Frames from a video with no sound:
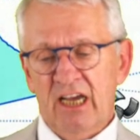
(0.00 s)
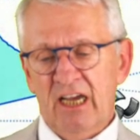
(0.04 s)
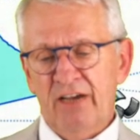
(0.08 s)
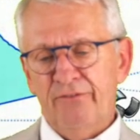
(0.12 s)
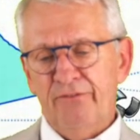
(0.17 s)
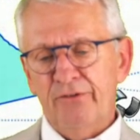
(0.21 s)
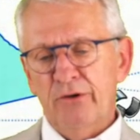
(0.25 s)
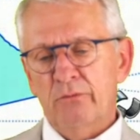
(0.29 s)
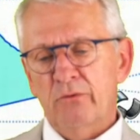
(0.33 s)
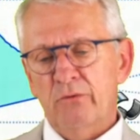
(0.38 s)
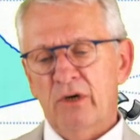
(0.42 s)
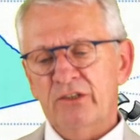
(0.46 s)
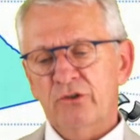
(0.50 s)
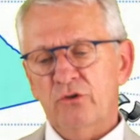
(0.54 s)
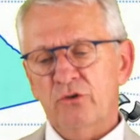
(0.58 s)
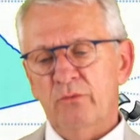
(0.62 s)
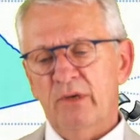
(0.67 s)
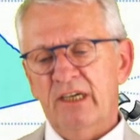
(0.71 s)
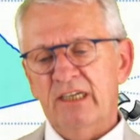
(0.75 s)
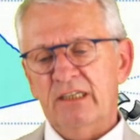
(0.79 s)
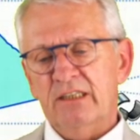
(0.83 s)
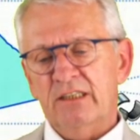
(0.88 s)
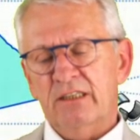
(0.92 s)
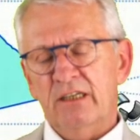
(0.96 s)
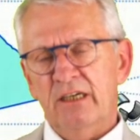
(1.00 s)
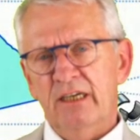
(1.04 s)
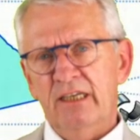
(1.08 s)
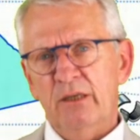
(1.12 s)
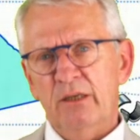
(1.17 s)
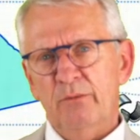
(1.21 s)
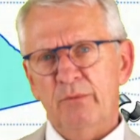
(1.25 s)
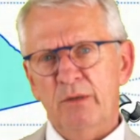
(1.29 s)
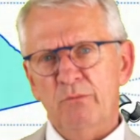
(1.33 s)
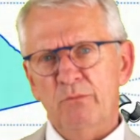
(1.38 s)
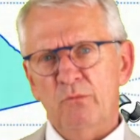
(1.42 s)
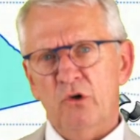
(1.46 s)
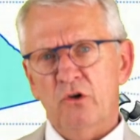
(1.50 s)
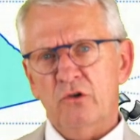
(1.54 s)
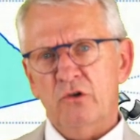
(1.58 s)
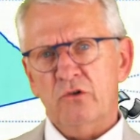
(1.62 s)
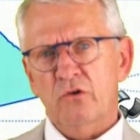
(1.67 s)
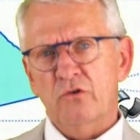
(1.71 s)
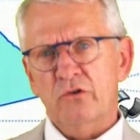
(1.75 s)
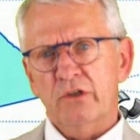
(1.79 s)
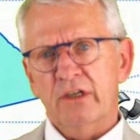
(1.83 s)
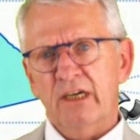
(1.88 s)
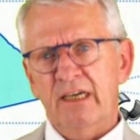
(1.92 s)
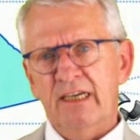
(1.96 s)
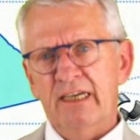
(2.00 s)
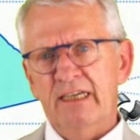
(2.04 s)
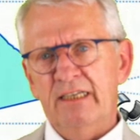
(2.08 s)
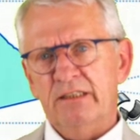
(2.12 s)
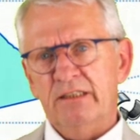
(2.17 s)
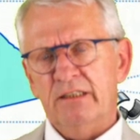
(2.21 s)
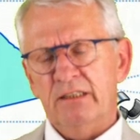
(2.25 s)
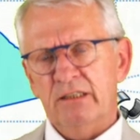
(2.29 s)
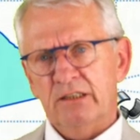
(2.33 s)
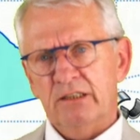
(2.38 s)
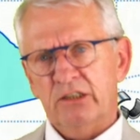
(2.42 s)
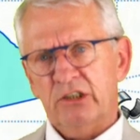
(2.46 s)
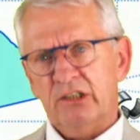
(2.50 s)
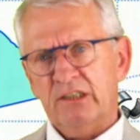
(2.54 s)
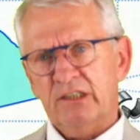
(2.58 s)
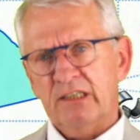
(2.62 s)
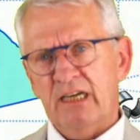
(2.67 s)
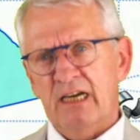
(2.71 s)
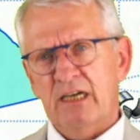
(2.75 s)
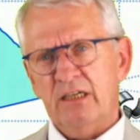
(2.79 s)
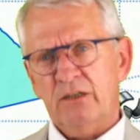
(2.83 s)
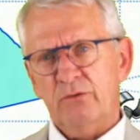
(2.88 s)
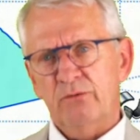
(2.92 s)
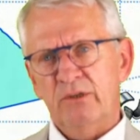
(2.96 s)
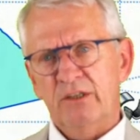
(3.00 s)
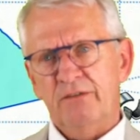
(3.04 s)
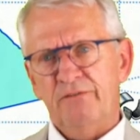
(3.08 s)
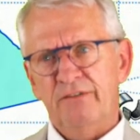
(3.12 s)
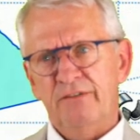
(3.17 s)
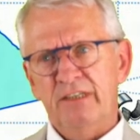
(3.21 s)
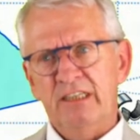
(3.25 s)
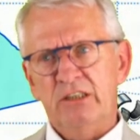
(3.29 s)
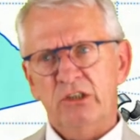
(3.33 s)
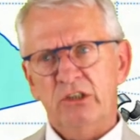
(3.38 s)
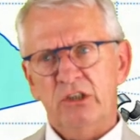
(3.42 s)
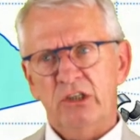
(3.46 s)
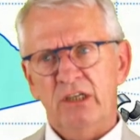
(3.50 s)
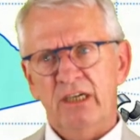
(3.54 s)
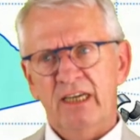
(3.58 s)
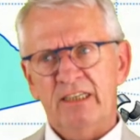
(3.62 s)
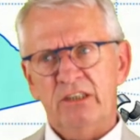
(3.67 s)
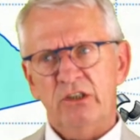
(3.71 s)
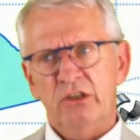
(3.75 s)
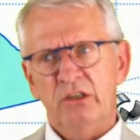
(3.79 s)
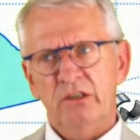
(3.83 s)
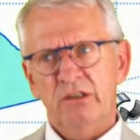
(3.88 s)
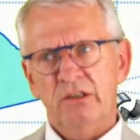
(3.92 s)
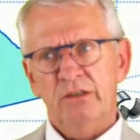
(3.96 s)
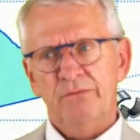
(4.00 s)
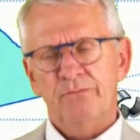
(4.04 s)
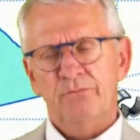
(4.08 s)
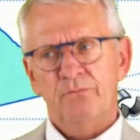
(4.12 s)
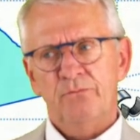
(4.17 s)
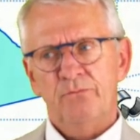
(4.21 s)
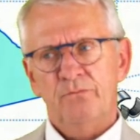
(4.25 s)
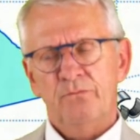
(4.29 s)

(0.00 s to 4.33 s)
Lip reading: If you want to make it a little bit more concrete, start with feed selection.